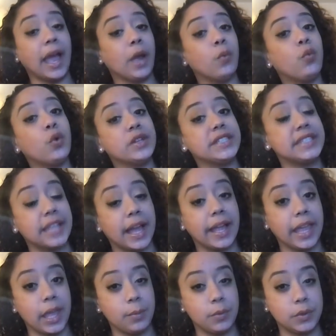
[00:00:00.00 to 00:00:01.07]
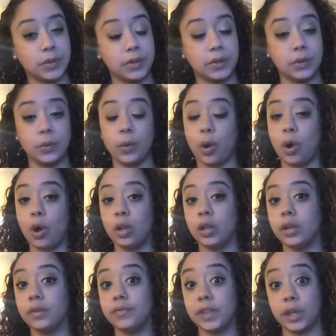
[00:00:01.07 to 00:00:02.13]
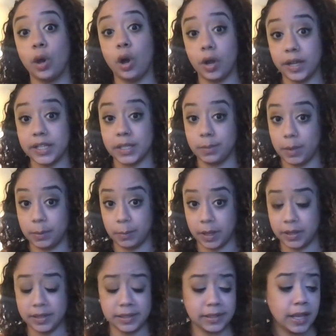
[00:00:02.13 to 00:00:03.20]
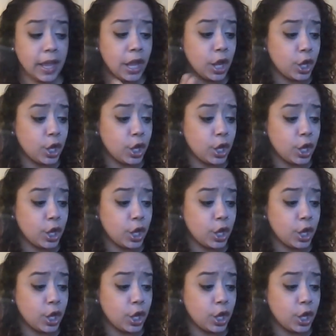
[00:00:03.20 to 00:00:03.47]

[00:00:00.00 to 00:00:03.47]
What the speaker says: I was not able to do all of the August mid-months.